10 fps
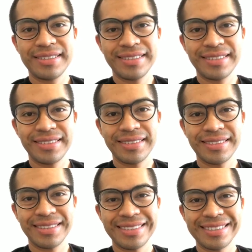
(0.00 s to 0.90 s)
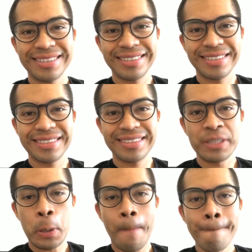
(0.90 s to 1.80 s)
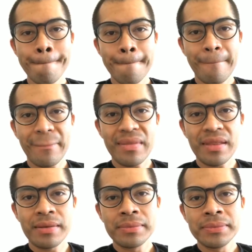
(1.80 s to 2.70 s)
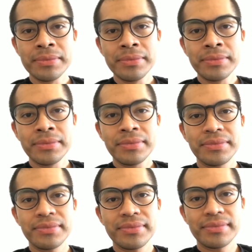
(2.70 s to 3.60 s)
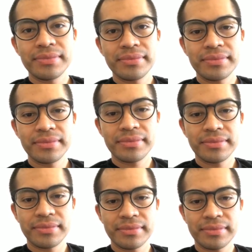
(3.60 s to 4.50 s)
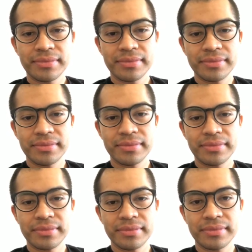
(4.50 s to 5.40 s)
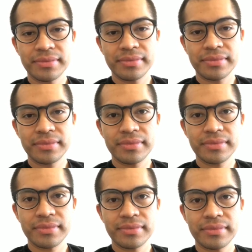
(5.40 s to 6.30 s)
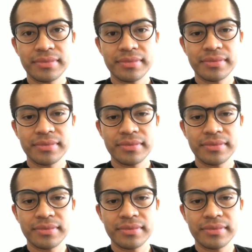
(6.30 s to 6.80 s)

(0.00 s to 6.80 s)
No one is speaking in this clip.